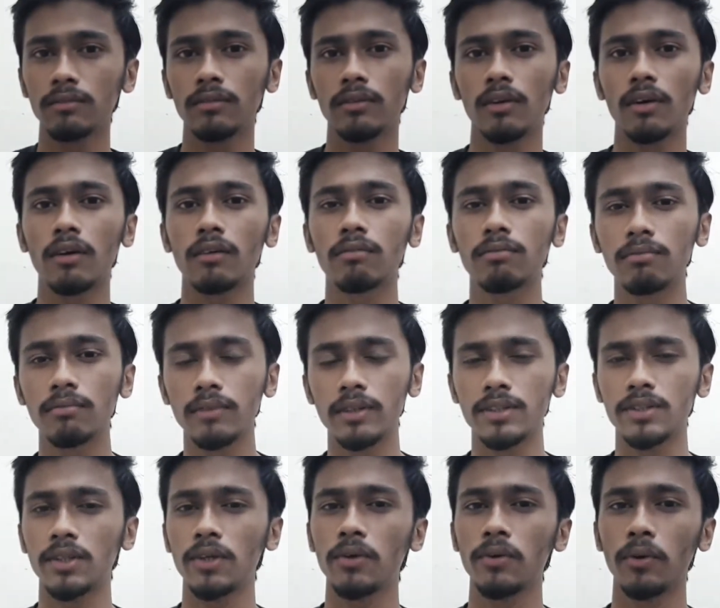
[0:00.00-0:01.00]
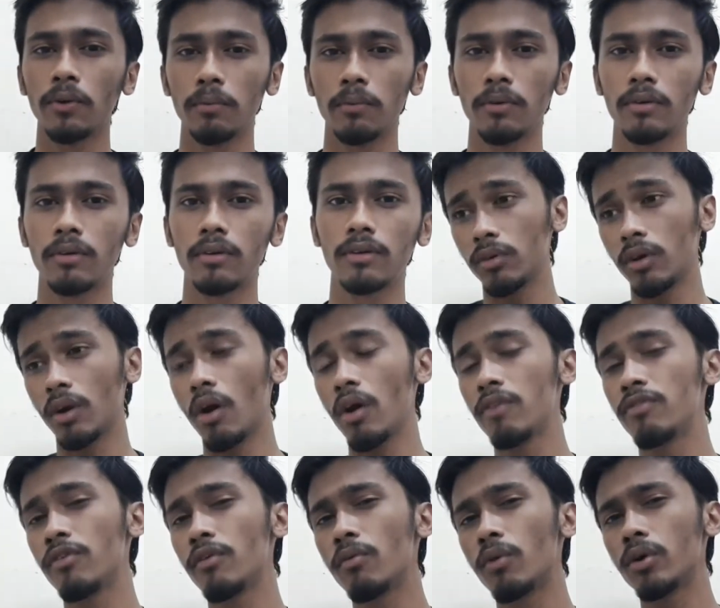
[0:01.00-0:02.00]
or rescue robot? Now
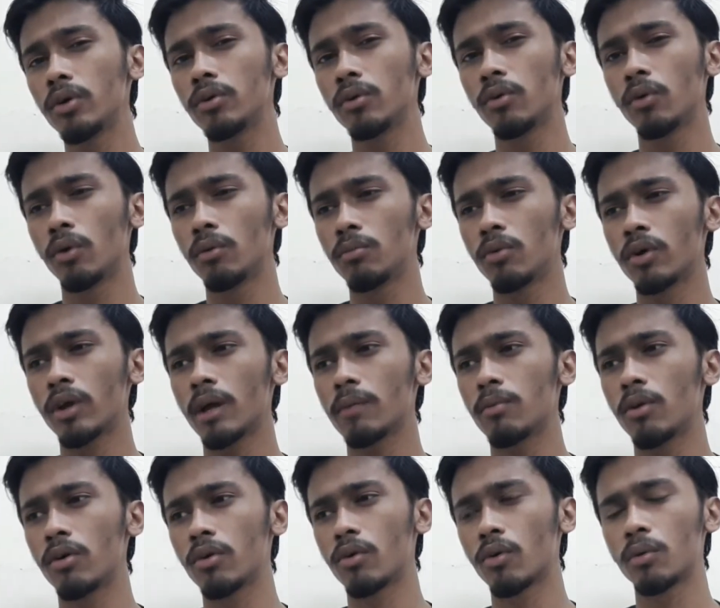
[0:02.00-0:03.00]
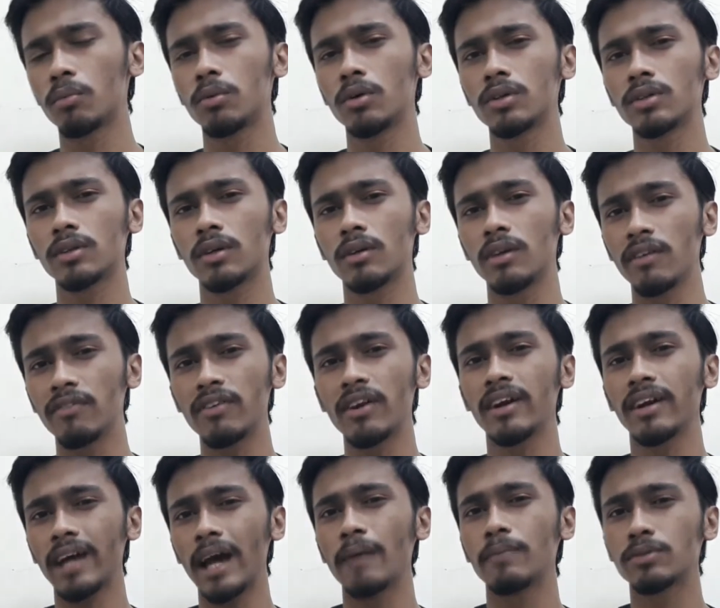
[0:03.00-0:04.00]
if you want to know more about robots or
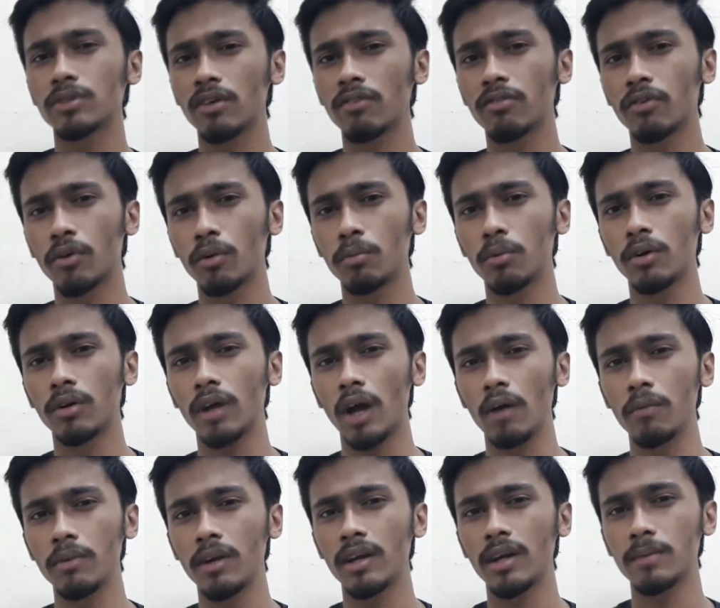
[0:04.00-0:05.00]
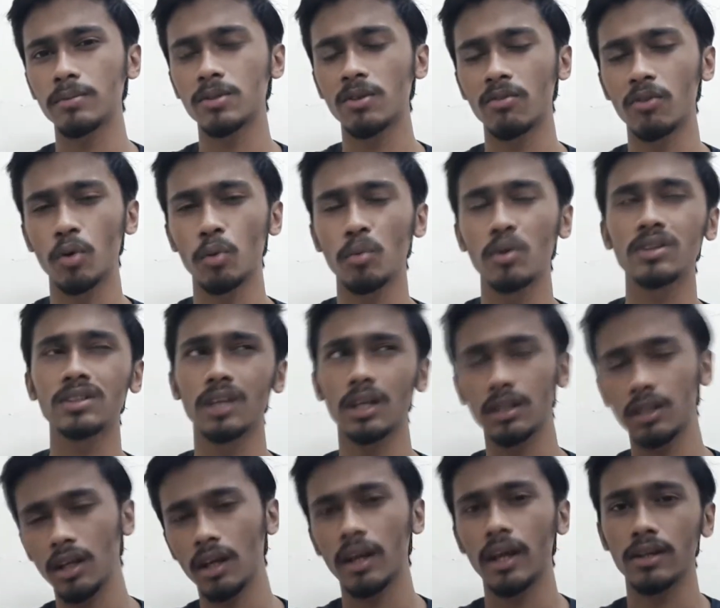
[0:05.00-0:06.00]
different types of robot, how many types of robots are
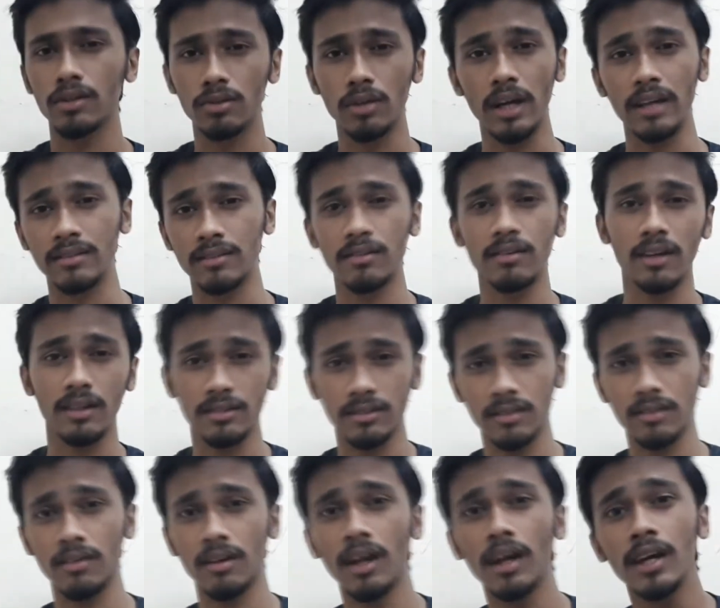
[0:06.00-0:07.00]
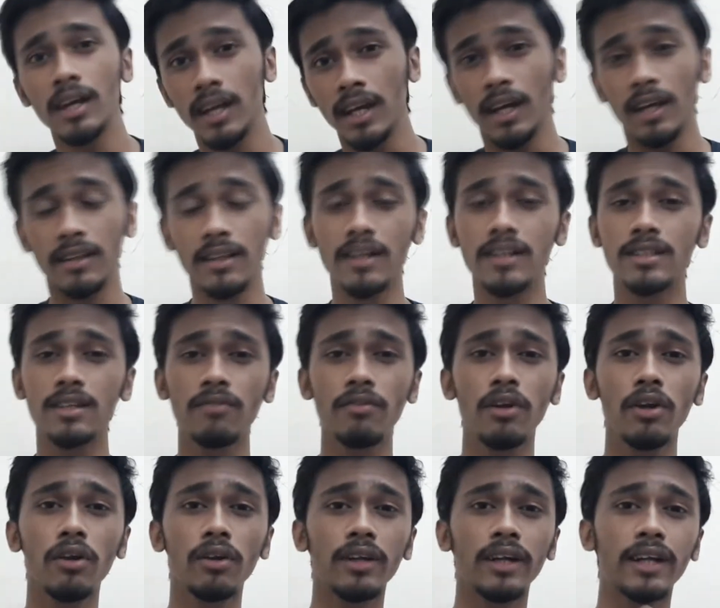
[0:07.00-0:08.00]
there, etc, etc, there is a
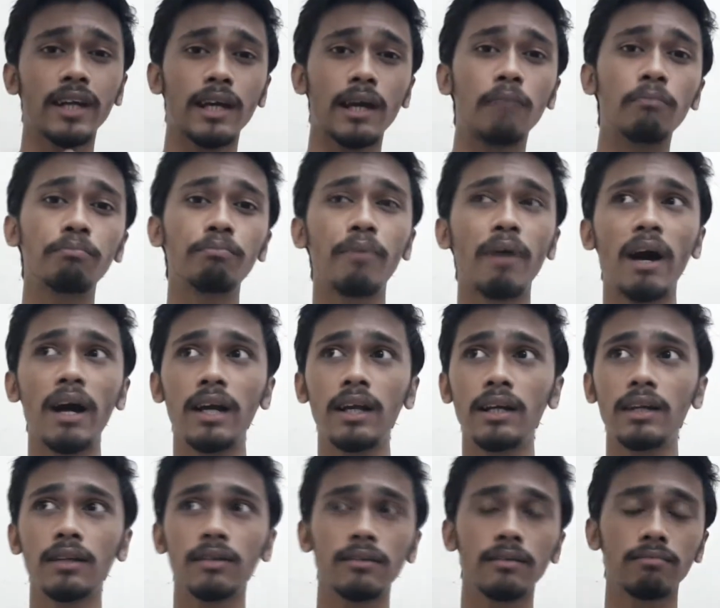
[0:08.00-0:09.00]
video that I compiled